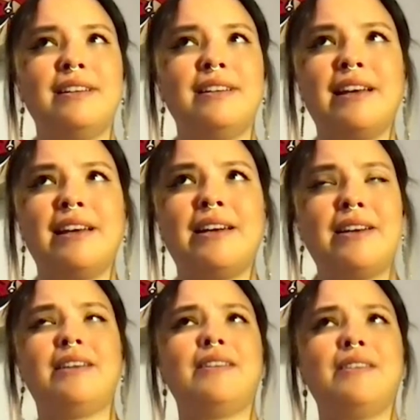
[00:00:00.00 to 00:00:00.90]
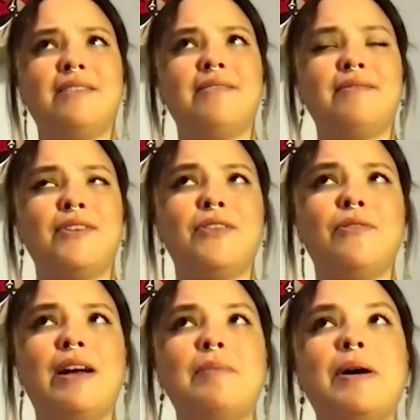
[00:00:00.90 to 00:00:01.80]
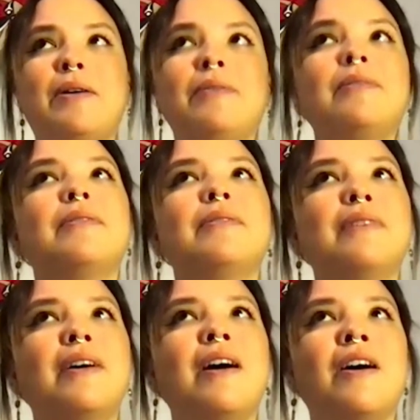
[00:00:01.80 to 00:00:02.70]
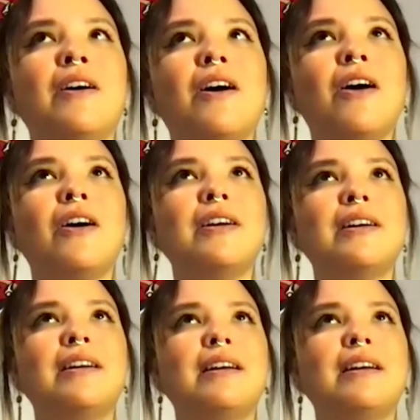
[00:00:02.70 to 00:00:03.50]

like, you're right about our art,